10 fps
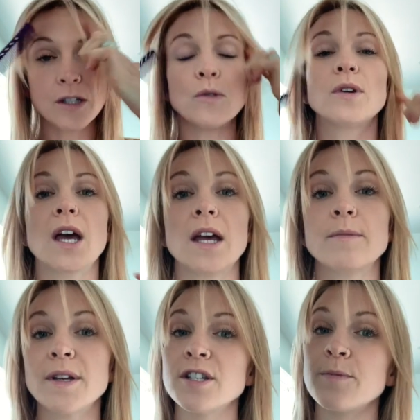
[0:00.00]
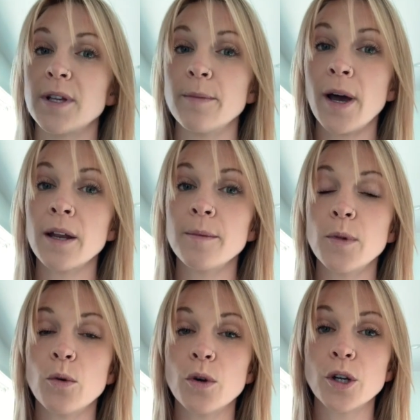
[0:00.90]
You can message me at the bottom
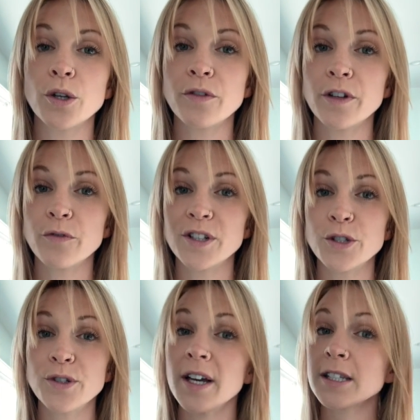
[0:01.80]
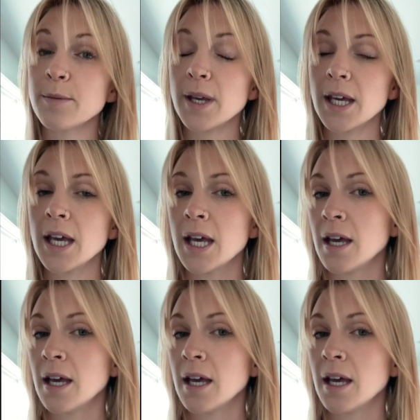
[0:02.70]
or feel free to text me.